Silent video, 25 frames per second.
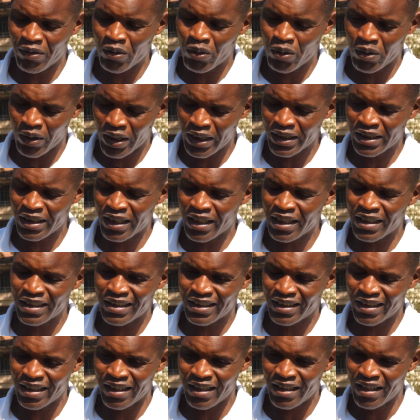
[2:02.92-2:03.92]
for
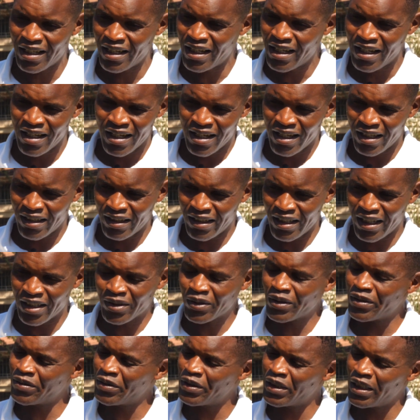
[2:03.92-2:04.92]
SRC, they are
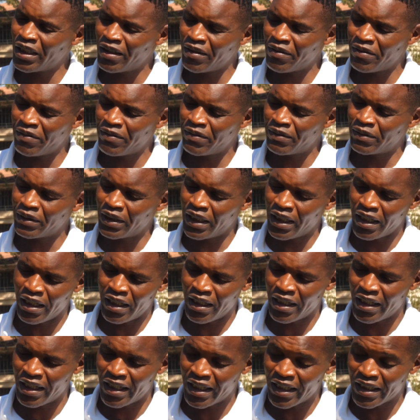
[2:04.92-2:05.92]

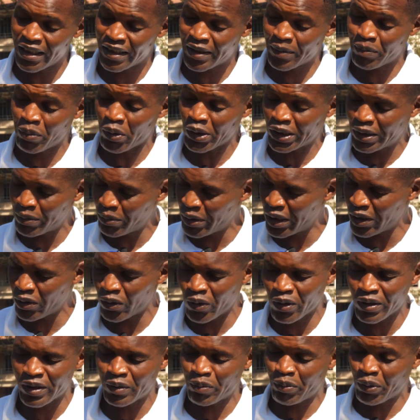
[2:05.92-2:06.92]
not sportsmen
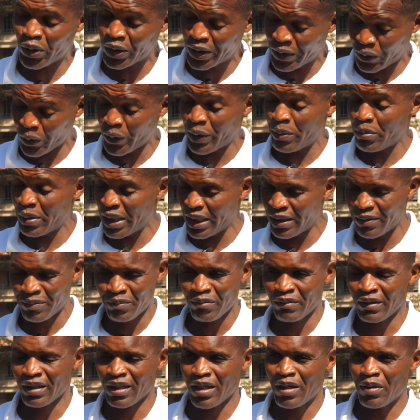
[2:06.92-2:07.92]
or sportswomen,
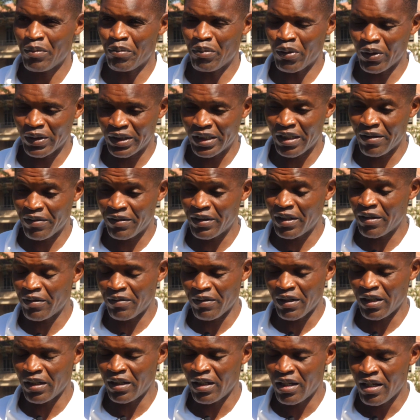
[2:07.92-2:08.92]
because they've
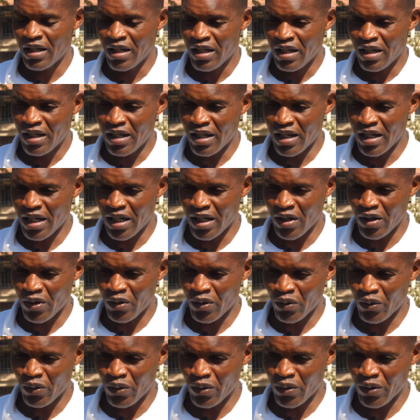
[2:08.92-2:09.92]
never
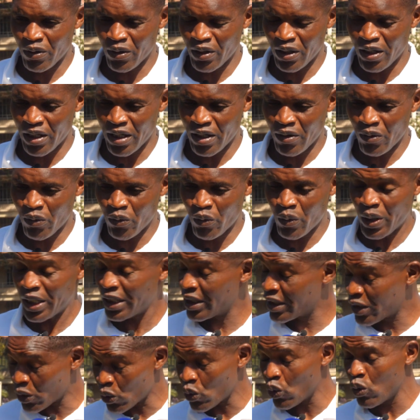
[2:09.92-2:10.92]

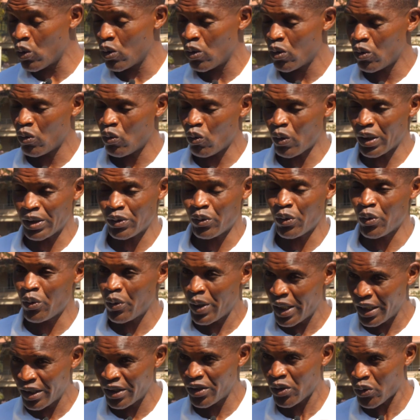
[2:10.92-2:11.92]
went through what we
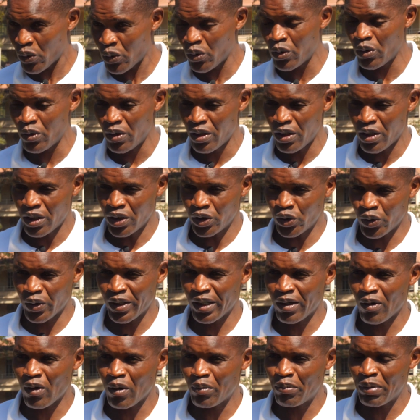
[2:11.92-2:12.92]
went through
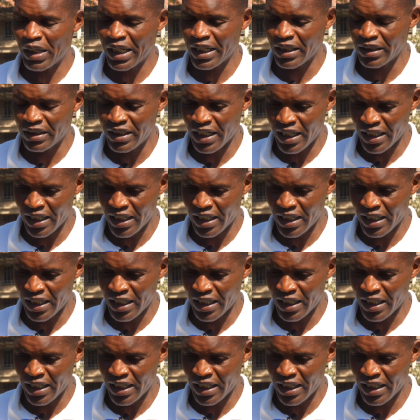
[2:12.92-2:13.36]
during our playing